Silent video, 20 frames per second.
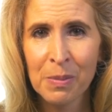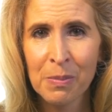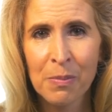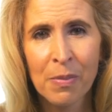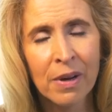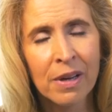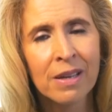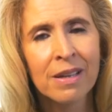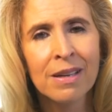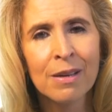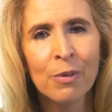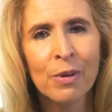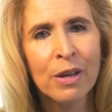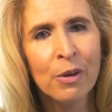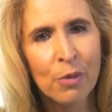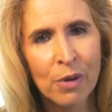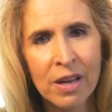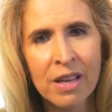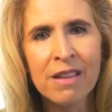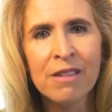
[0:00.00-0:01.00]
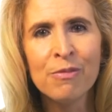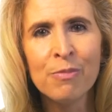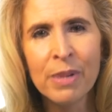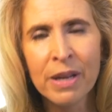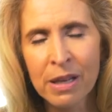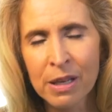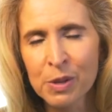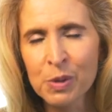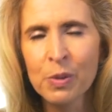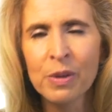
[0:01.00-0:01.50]
But we grieve
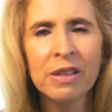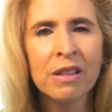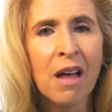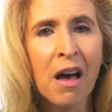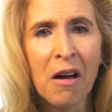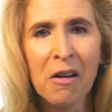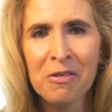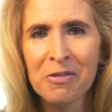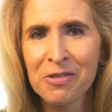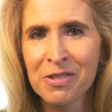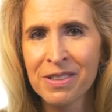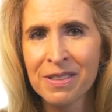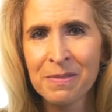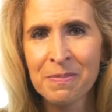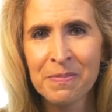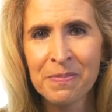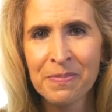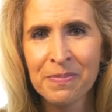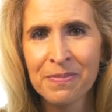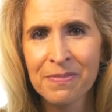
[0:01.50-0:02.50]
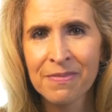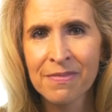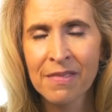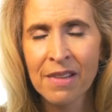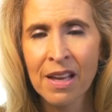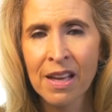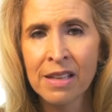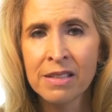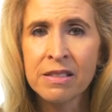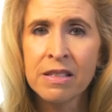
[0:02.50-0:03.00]
because we love.
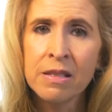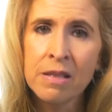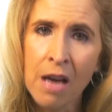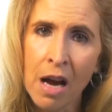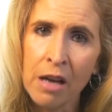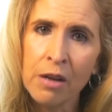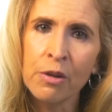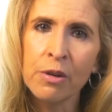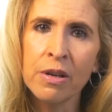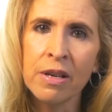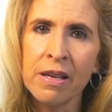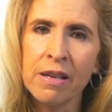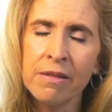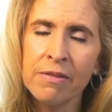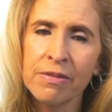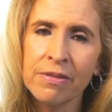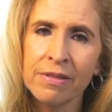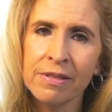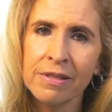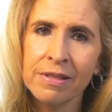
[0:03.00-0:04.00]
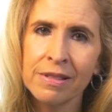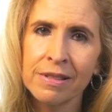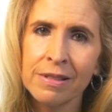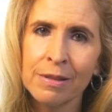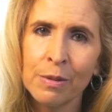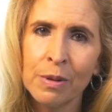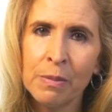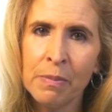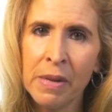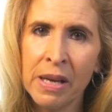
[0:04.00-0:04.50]
And to not grieve
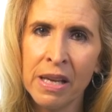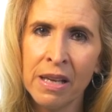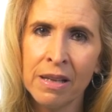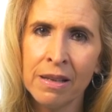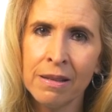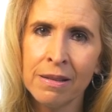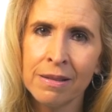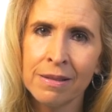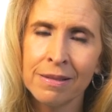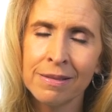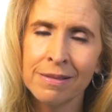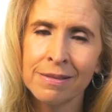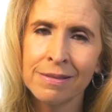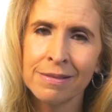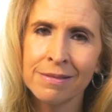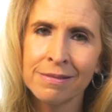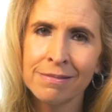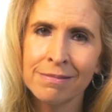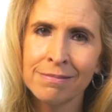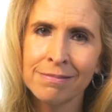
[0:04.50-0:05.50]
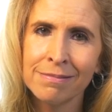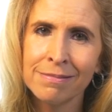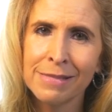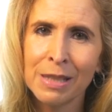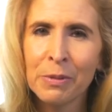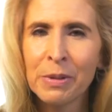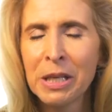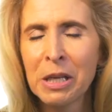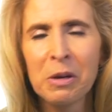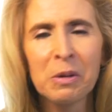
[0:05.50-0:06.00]
would mean
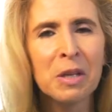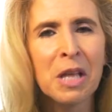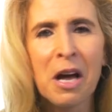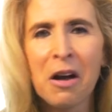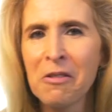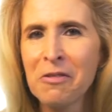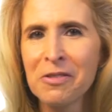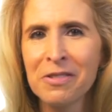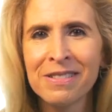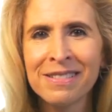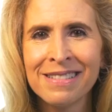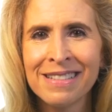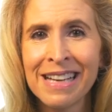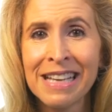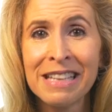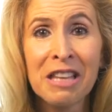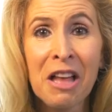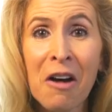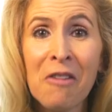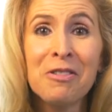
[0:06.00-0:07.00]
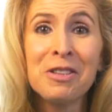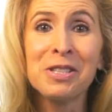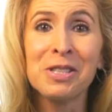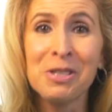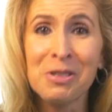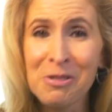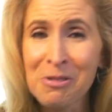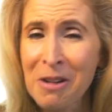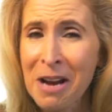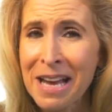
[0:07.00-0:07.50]
that we don't love. And love is
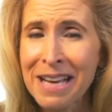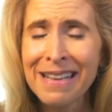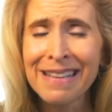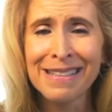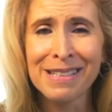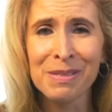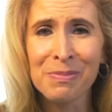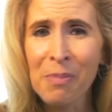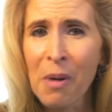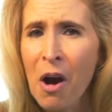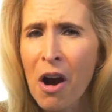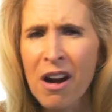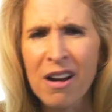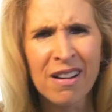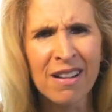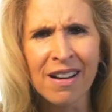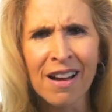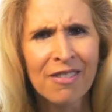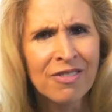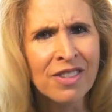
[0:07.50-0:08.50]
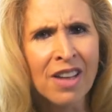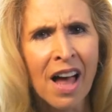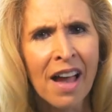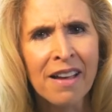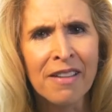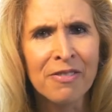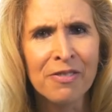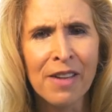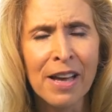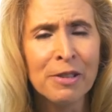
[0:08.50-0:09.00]
the greatest part of
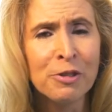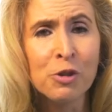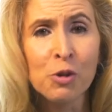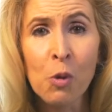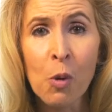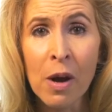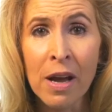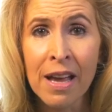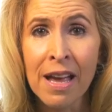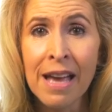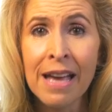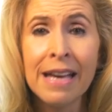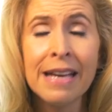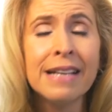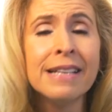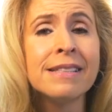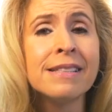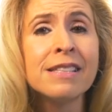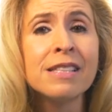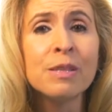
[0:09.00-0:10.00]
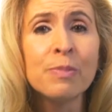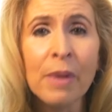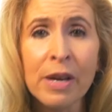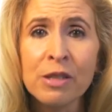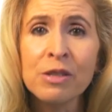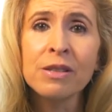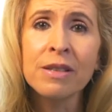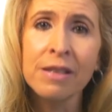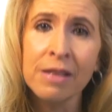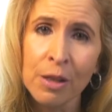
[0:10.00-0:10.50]
life and joy. It's
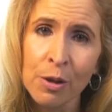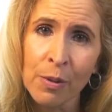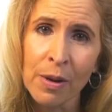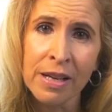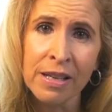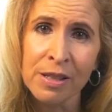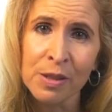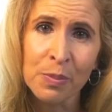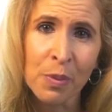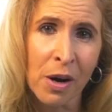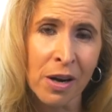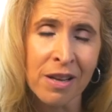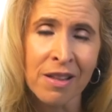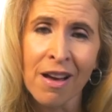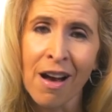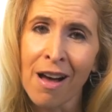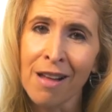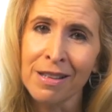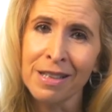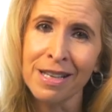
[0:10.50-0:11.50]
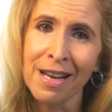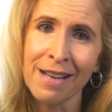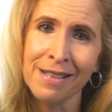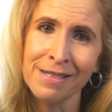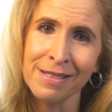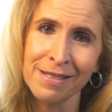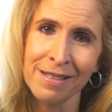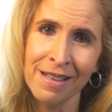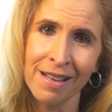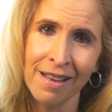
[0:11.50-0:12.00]
especially the greatest part of the
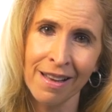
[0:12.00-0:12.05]
holidays.